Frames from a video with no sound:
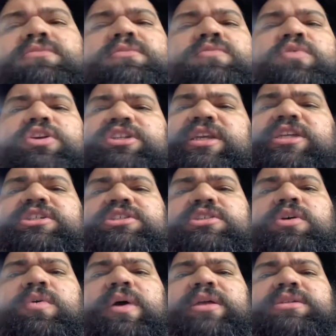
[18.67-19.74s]
workstations
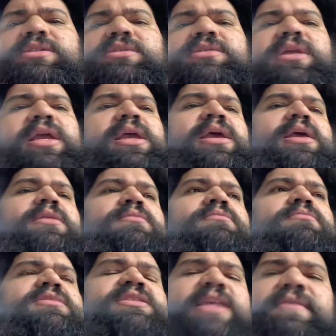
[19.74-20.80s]
OS and
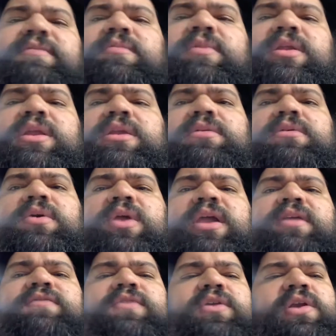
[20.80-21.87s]
saving money,
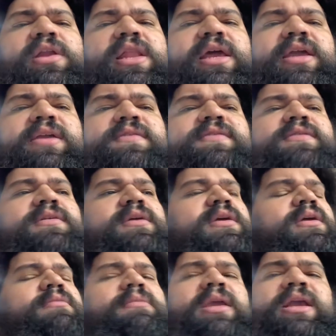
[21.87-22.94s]
okay, for your clients,
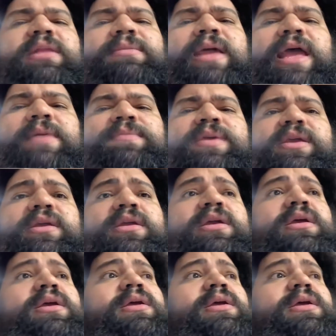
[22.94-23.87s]
making them happy,